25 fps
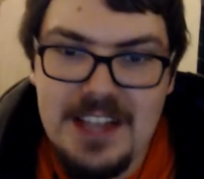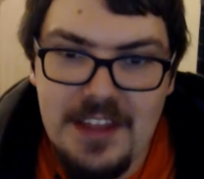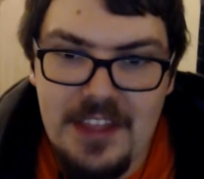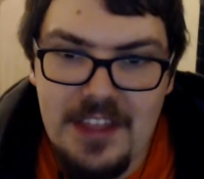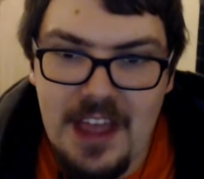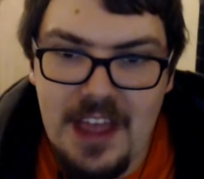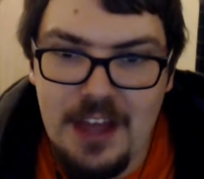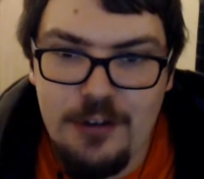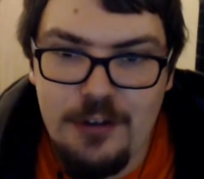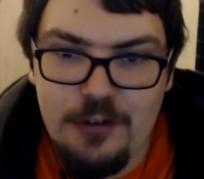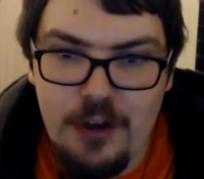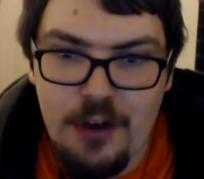hit
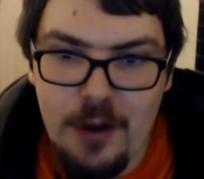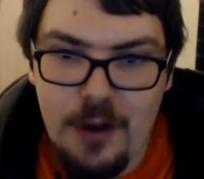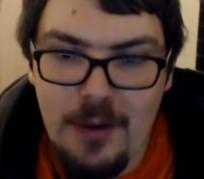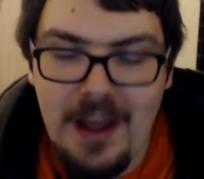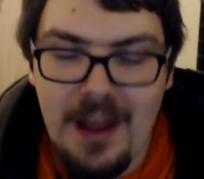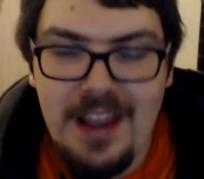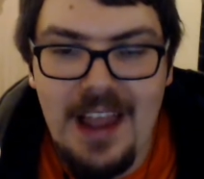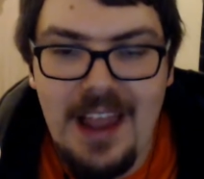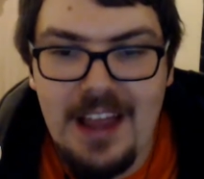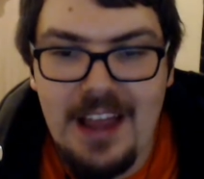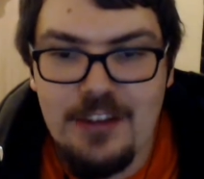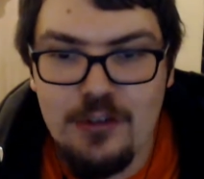the intro
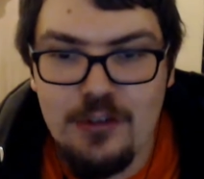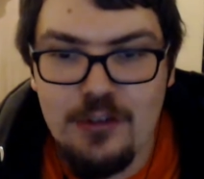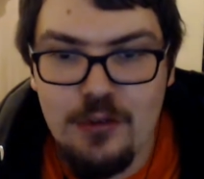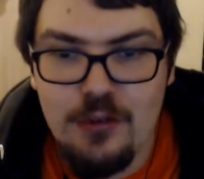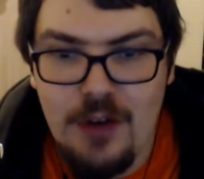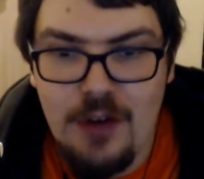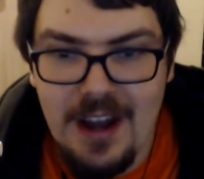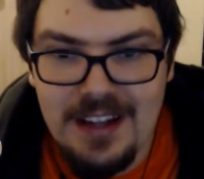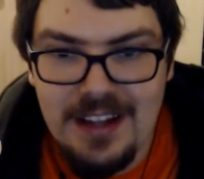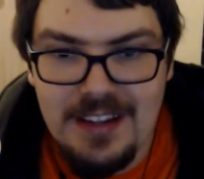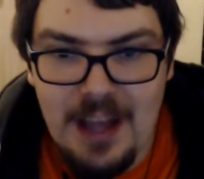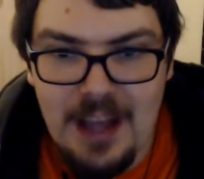and let's
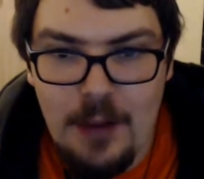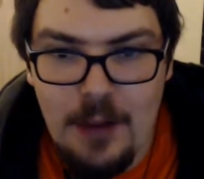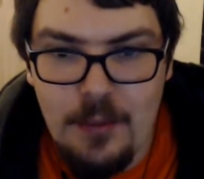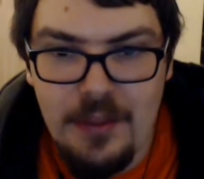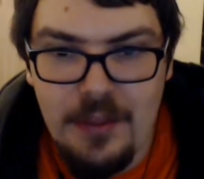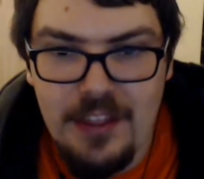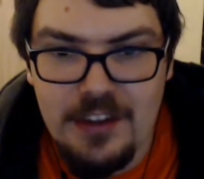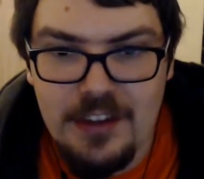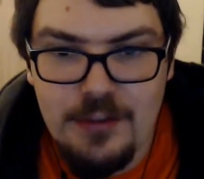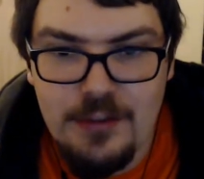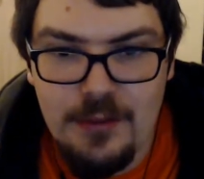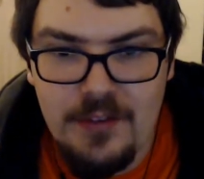crack down
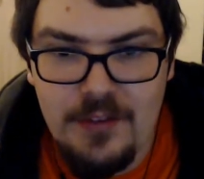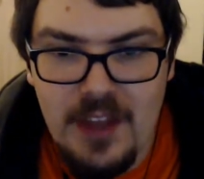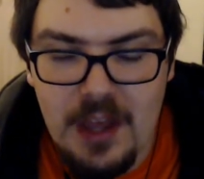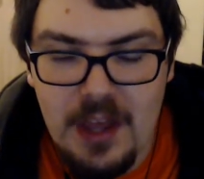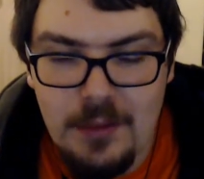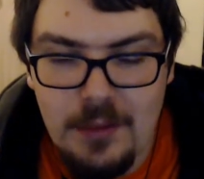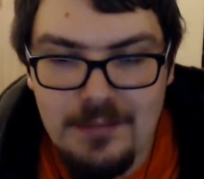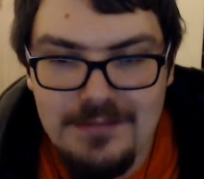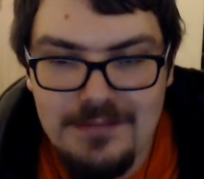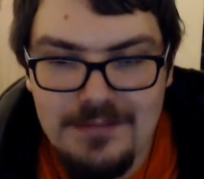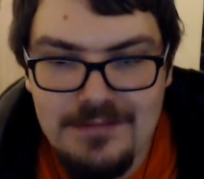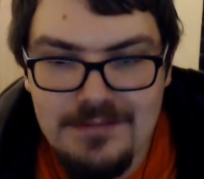with this
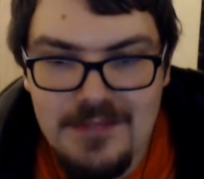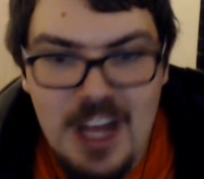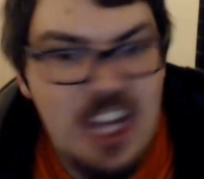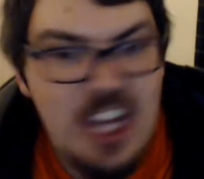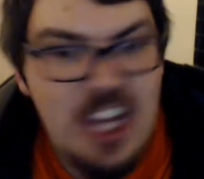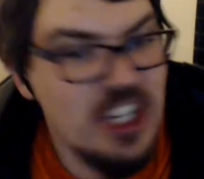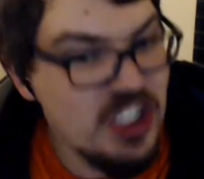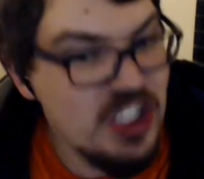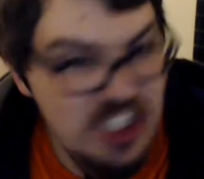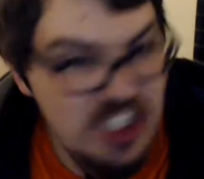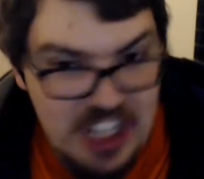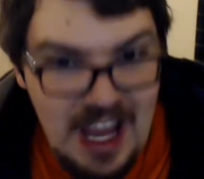review,
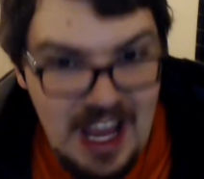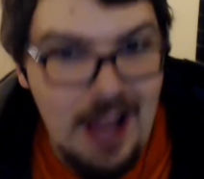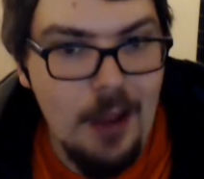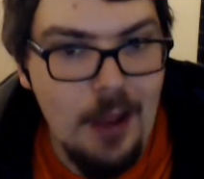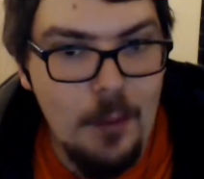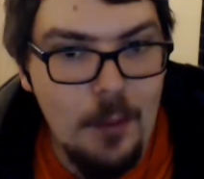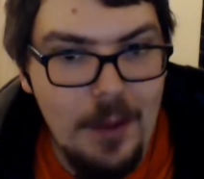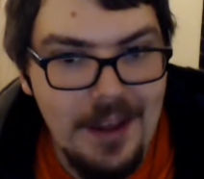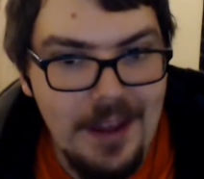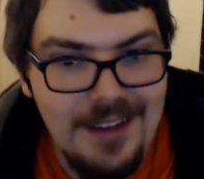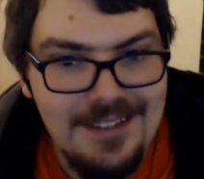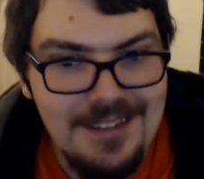shall
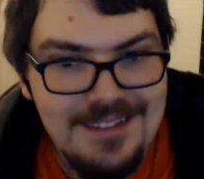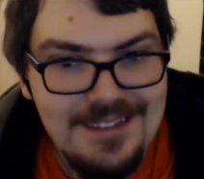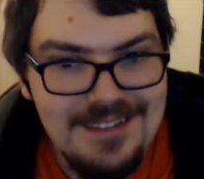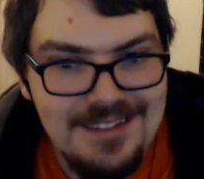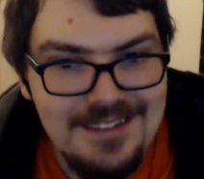we?